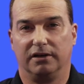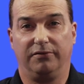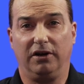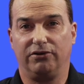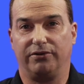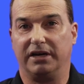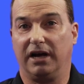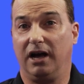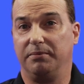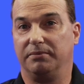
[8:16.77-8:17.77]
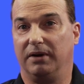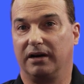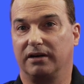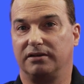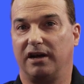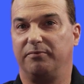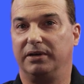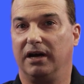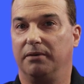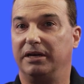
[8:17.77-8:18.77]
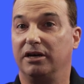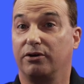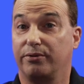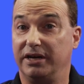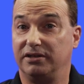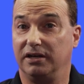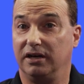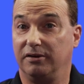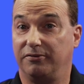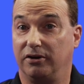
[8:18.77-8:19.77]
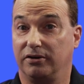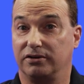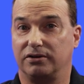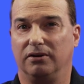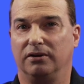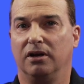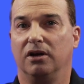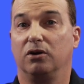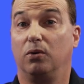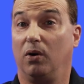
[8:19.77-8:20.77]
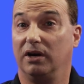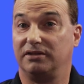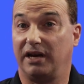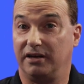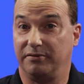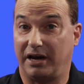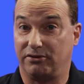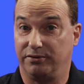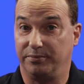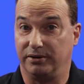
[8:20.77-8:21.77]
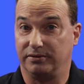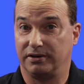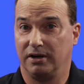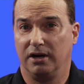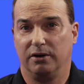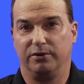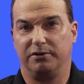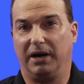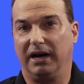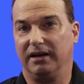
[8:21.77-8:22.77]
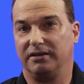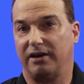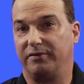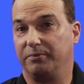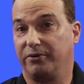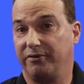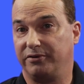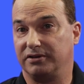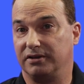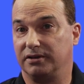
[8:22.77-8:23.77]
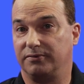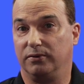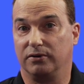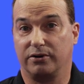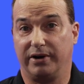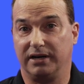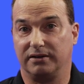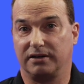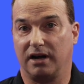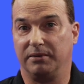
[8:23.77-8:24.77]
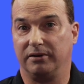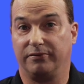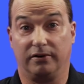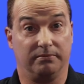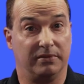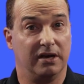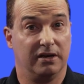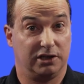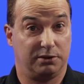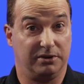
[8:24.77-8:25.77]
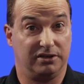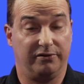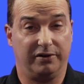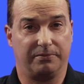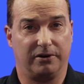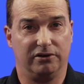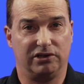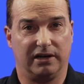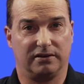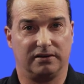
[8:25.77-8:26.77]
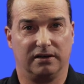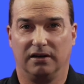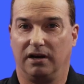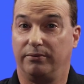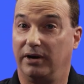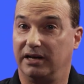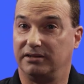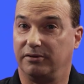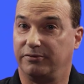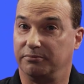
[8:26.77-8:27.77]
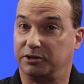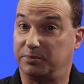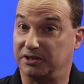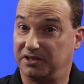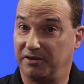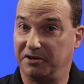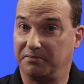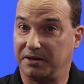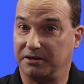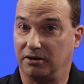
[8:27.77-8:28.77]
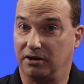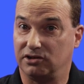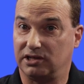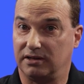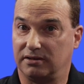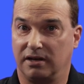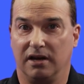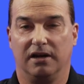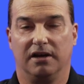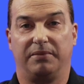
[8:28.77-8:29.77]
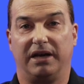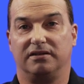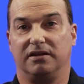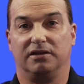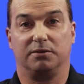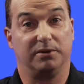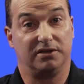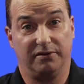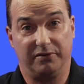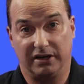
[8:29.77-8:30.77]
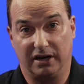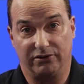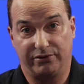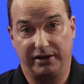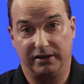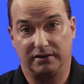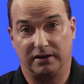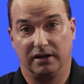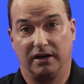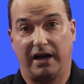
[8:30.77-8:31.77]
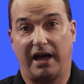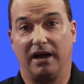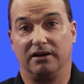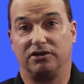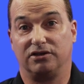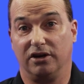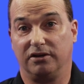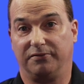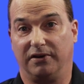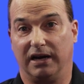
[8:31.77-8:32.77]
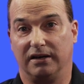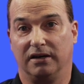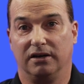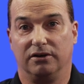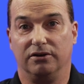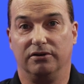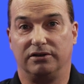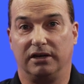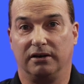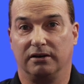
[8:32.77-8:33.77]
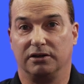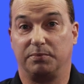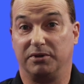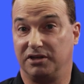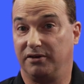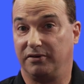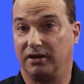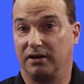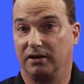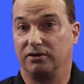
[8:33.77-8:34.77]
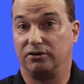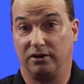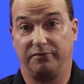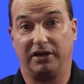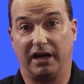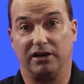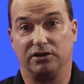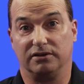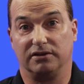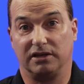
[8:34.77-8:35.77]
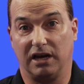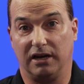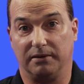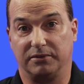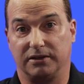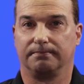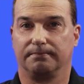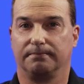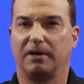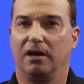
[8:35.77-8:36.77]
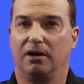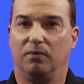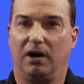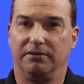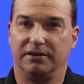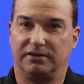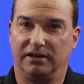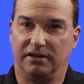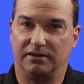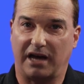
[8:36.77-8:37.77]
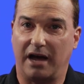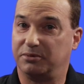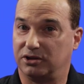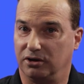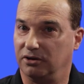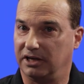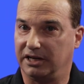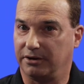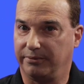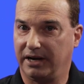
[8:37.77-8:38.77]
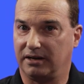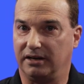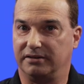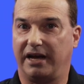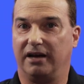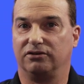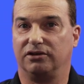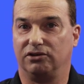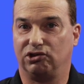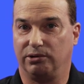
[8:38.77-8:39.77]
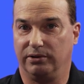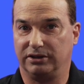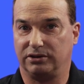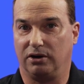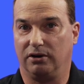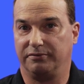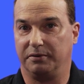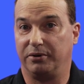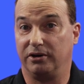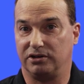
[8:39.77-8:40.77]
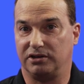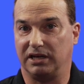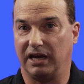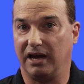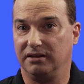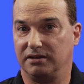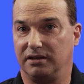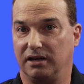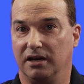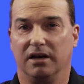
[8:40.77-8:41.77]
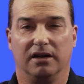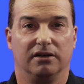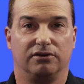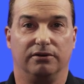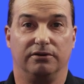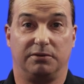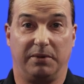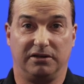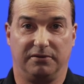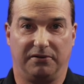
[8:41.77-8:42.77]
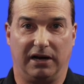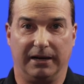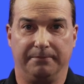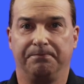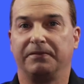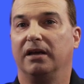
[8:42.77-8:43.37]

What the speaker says: The voluntary carbon markets have become increasingly focused on qualitative attributes, with buyers having preferences for credits coming from specific projects, arising from specific methodologies, based in specific countries, and certified using specific certification schemes. While this is absolutely correctly down to the choice of the purchasing entity to specify,